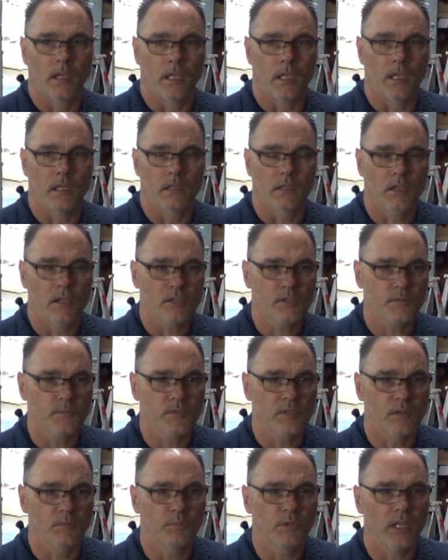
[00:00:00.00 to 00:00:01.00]
And
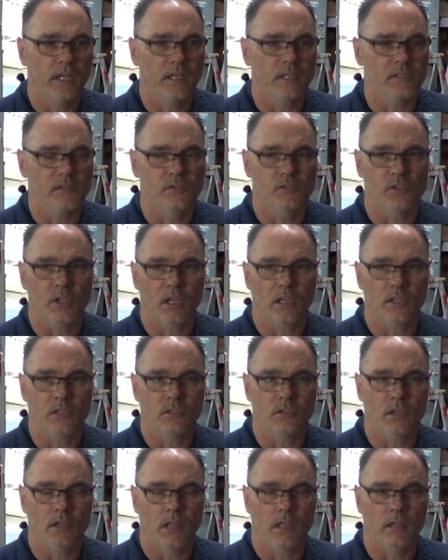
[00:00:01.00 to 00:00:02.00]
customers complained is the check
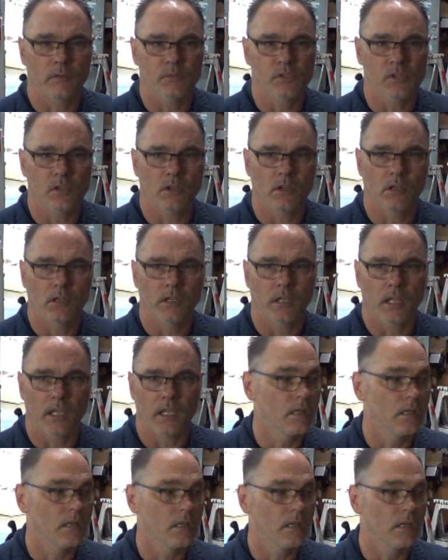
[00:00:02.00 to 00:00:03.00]
engine light was on.
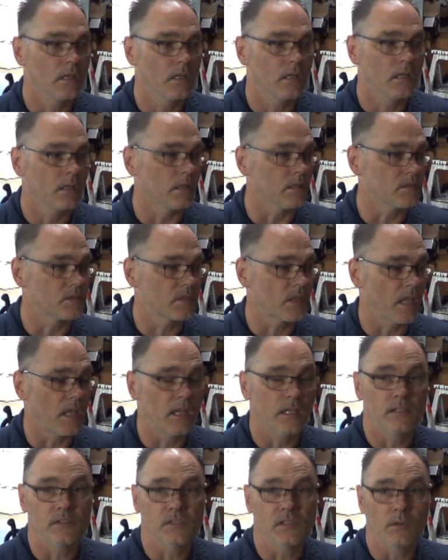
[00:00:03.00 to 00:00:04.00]
let's
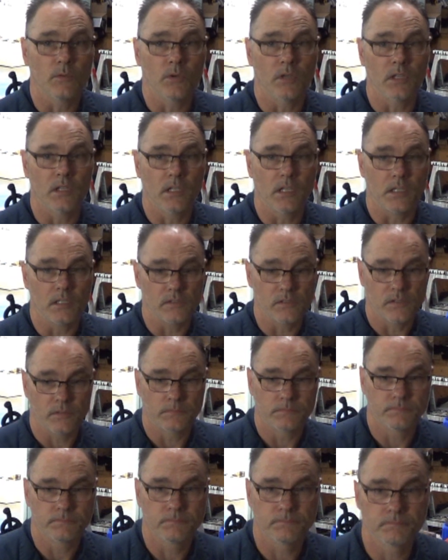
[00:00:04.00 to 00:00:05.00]
scan it and see what it
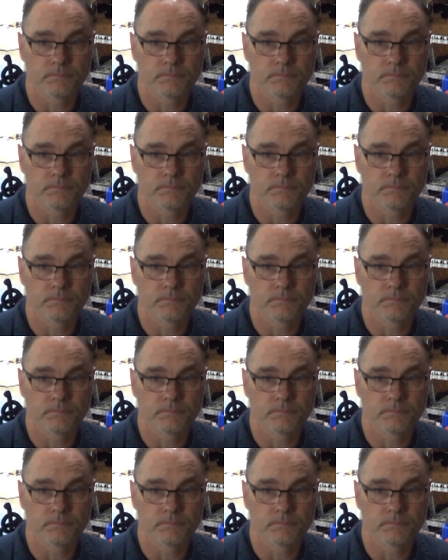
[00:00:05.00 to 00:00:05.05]
needs.